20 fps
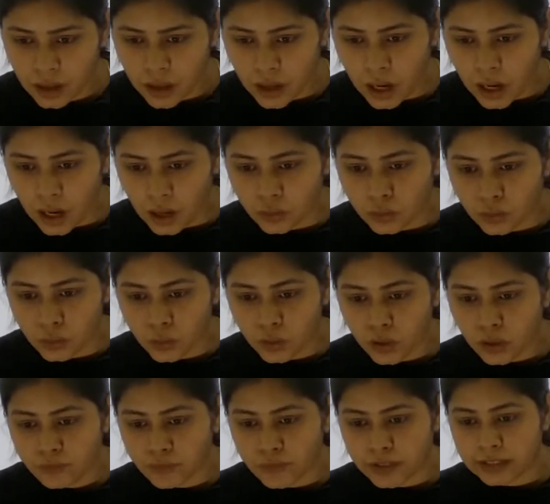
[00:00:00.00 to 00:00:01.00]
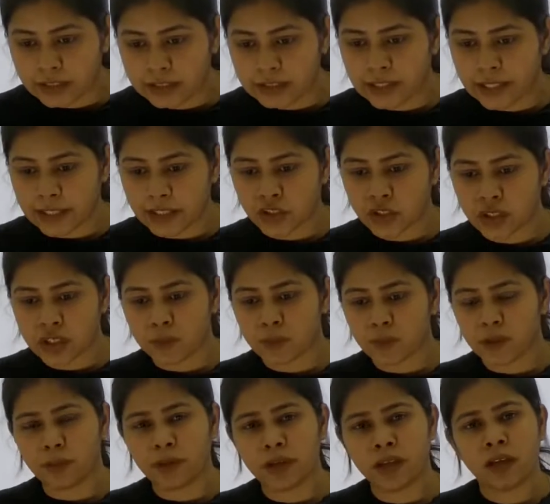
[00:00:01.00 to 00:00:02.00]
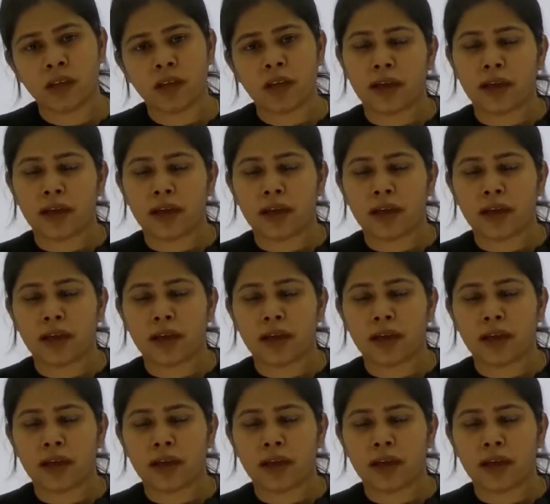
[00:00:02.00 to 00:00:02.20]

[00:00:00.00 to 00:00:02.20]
How long will the lectures will be?